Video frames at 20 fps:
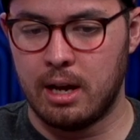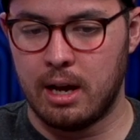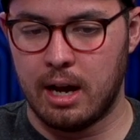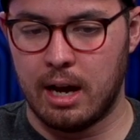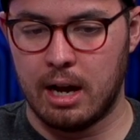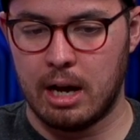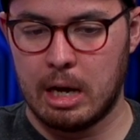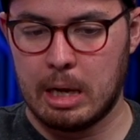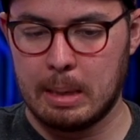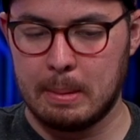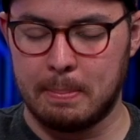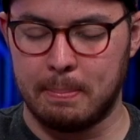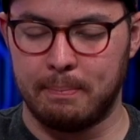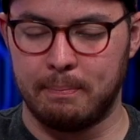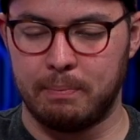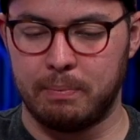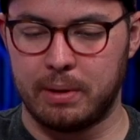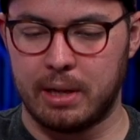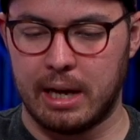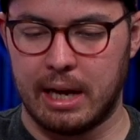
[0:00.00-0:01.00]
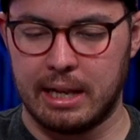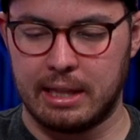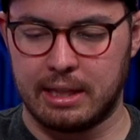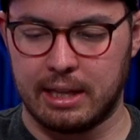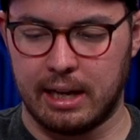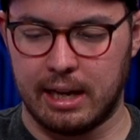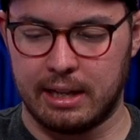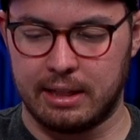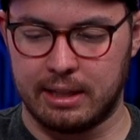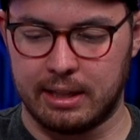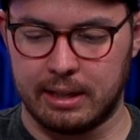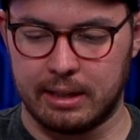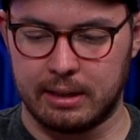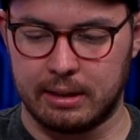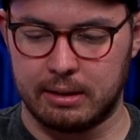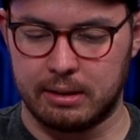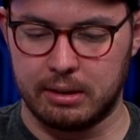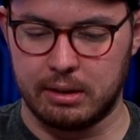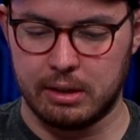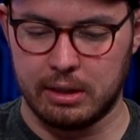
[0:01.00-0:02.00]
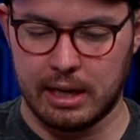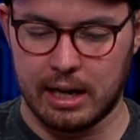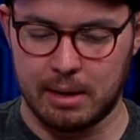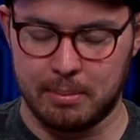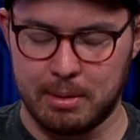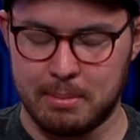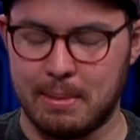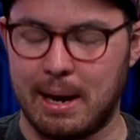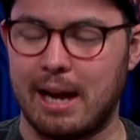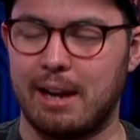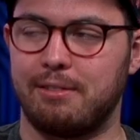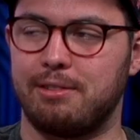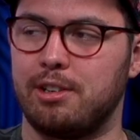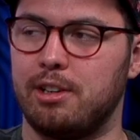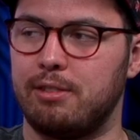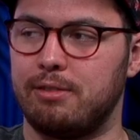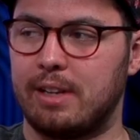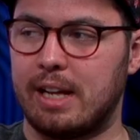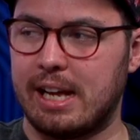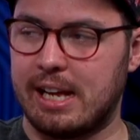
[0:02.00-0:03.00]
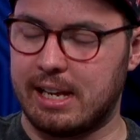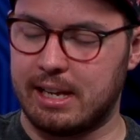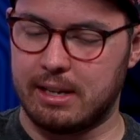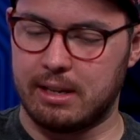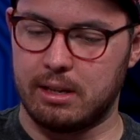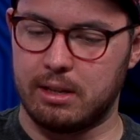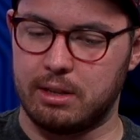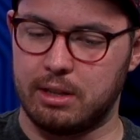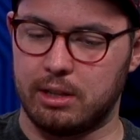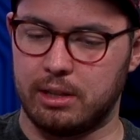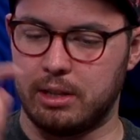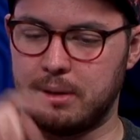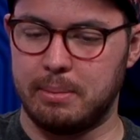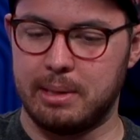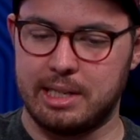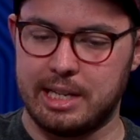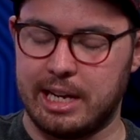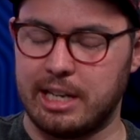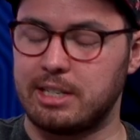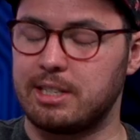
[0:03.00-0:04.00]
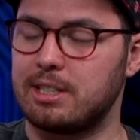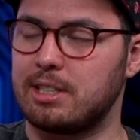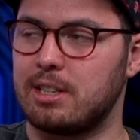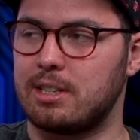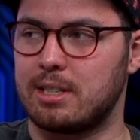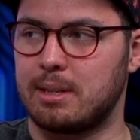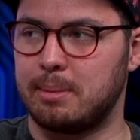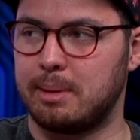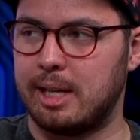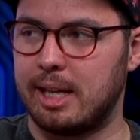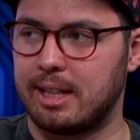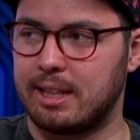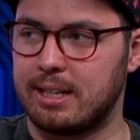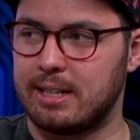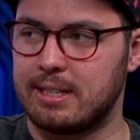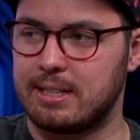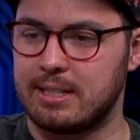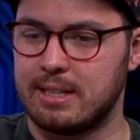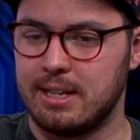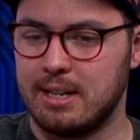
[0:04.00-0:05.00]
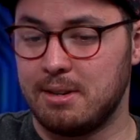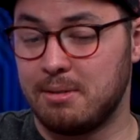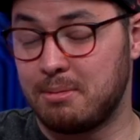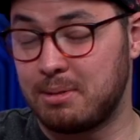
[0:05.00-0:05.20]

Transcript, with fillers: um, I, th- I think you got to be mindful of like the limitations on something like this, mm-hmm.